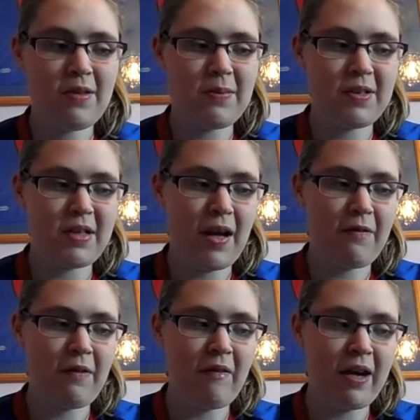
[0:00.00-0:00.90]
for the players to
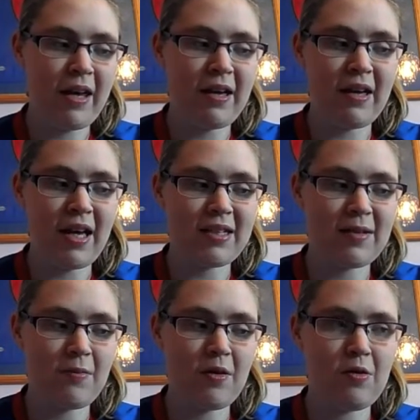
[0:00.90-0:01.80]
have a van out,
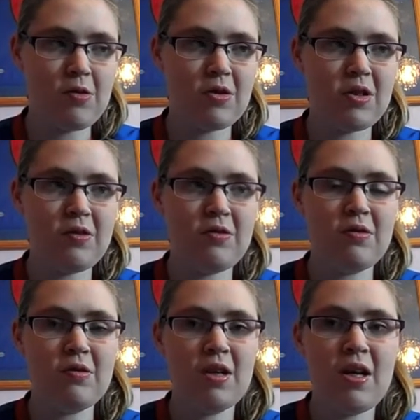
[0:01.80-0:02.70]
get some goals, you
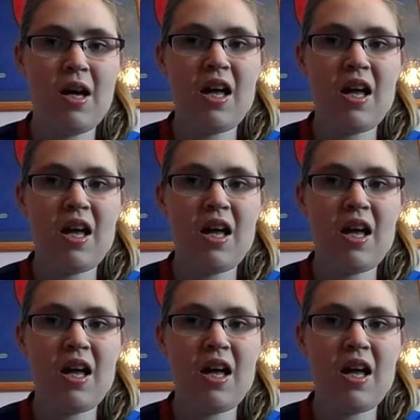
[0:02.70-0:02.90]
know,